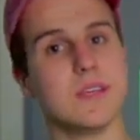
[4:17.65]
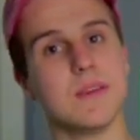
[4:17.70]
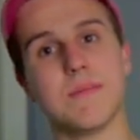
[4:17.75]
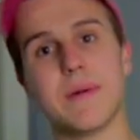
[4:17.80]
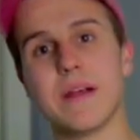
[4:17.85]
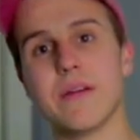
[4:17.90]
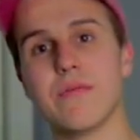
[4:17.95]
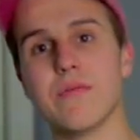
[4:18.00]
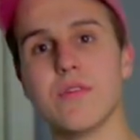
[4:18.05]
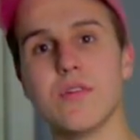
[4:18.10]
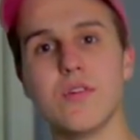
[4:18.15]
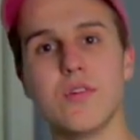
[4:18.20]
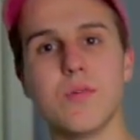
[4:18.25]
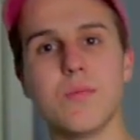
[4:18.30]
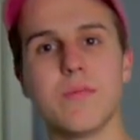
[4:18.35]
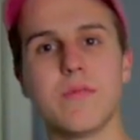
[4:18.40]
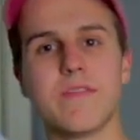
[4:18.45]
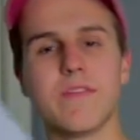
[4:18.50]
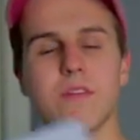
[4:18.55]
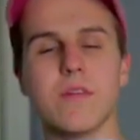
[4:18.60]
in my
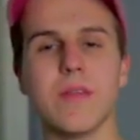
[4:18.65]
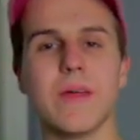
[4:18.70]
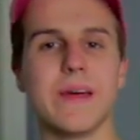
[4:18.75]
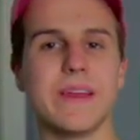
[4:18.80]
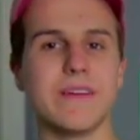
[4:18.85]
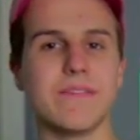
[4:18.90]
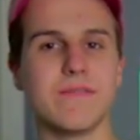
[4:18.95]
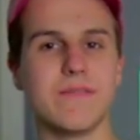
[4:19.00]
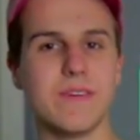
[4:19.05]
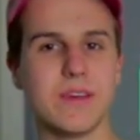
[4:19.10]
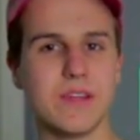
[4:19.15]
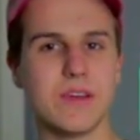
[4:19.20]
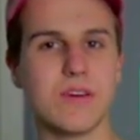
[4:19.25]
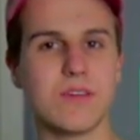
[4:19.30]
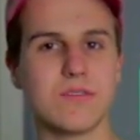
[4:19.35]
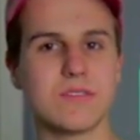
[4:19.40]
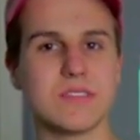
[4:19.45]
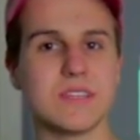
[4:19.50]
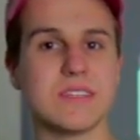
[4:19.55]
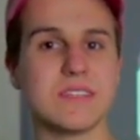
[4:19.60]
room for lighting videos.